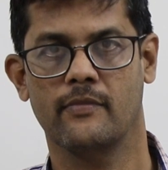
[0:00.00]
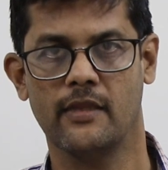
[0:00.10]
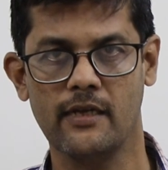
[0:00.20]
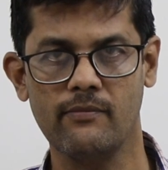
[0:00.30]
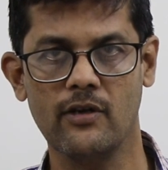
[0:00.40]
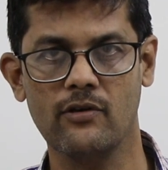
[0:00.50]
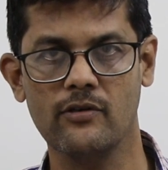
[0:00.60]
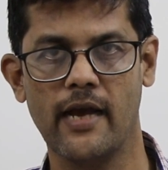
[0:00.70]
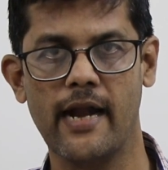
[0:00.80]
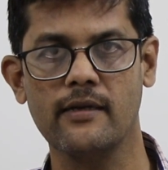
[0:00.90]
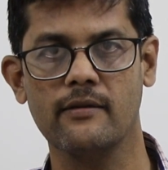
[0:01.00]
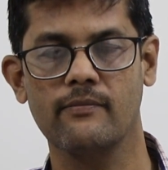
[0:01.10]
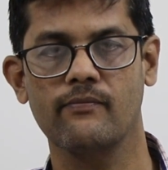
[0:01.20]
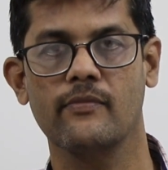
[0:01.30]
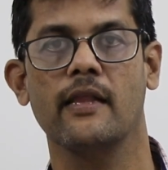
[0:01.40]
Then below that,
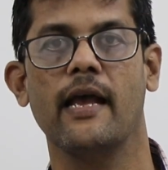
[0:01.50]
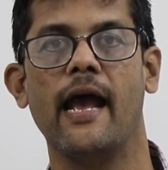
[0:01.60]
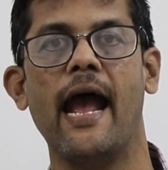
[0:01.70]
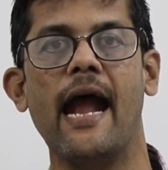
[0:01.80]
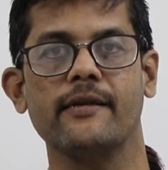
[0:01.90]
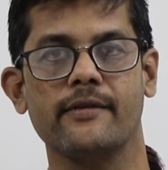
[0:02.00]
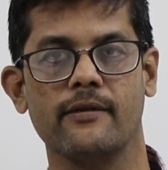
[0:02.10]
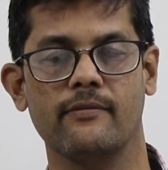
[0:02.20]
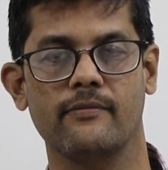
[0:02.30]
at